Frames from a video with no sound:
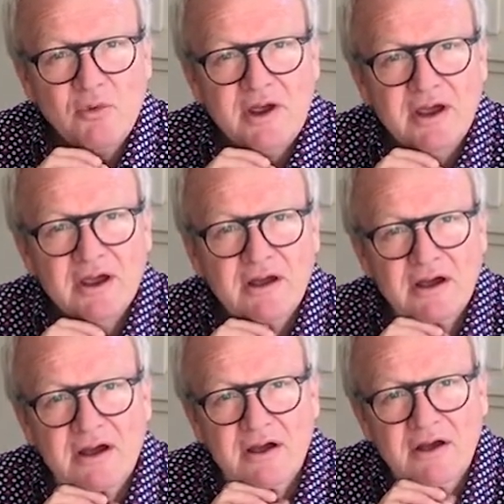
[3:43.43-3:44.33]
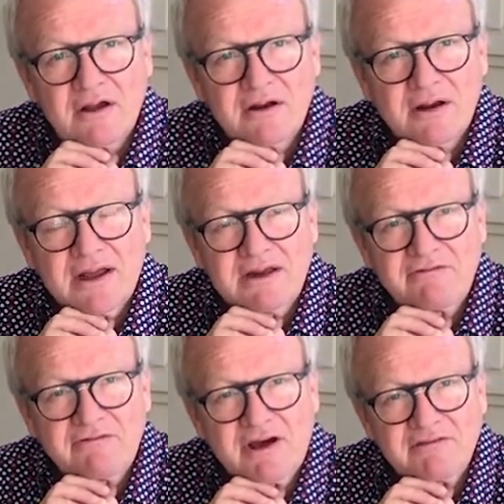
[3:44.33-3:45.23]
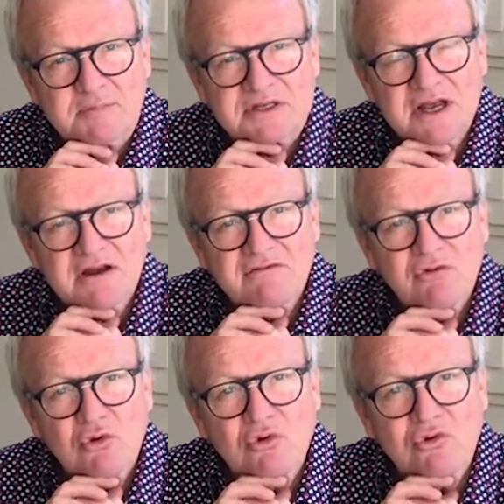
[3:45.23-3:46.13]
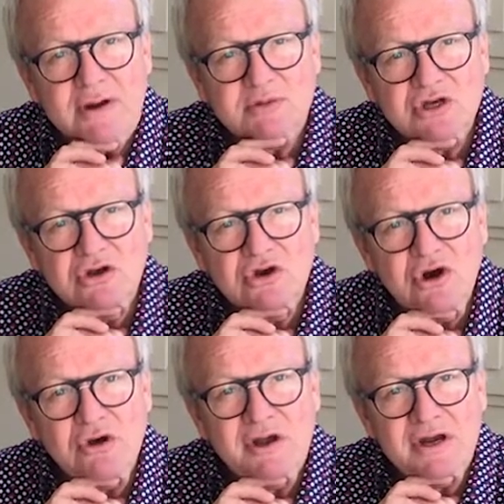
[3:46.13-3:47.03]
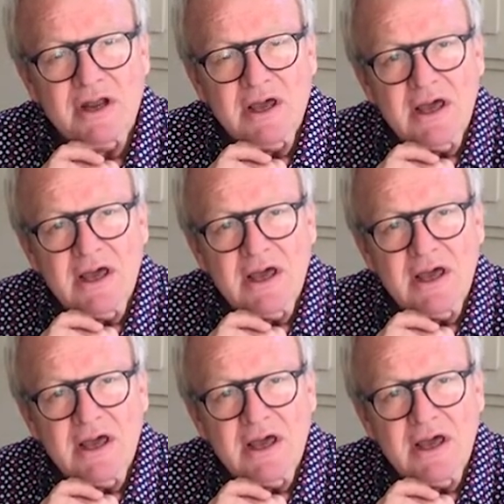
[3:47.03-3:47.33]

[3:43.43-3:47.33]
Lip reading: where 95% of all grapes are grown.